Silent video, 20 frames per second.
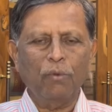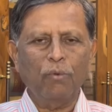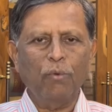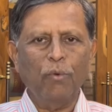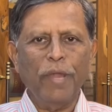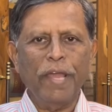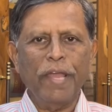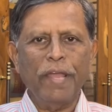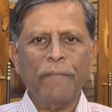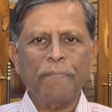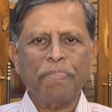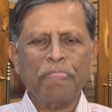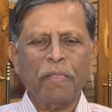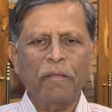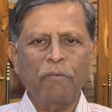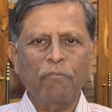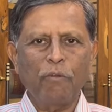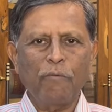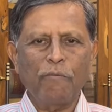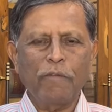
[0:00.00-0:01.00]
Today,
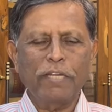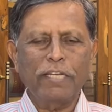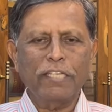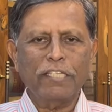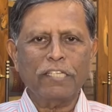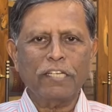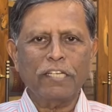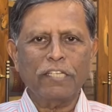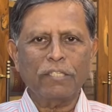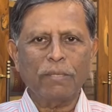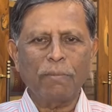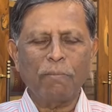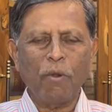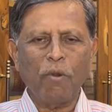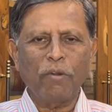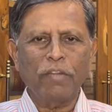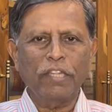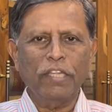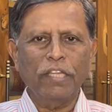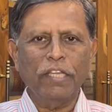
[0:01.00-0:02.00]
we will discuss
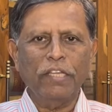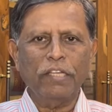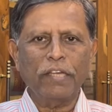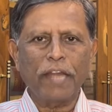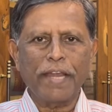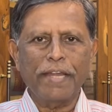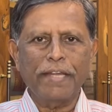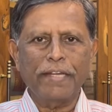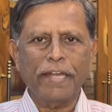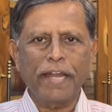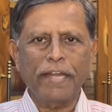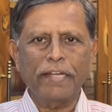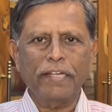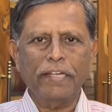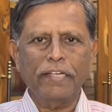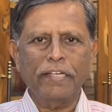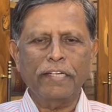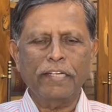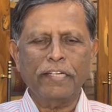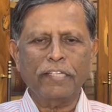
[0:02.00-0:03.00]
about the right
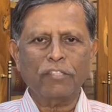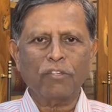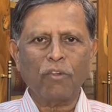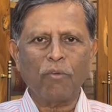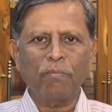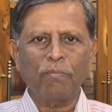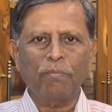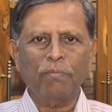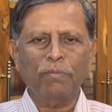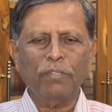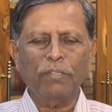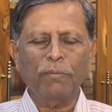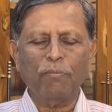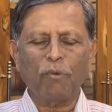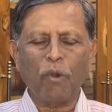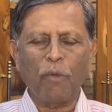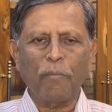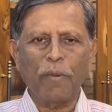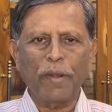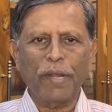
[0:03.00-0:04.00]
title interest of the
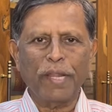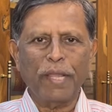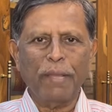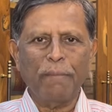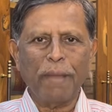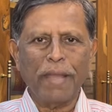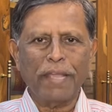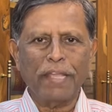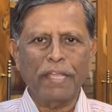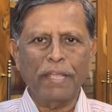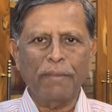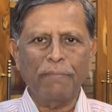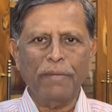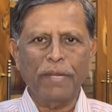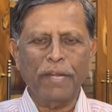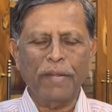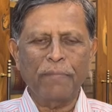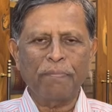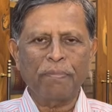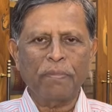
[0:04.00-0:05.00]
property by gift
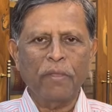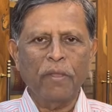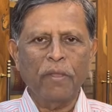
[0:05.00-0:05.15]
deed.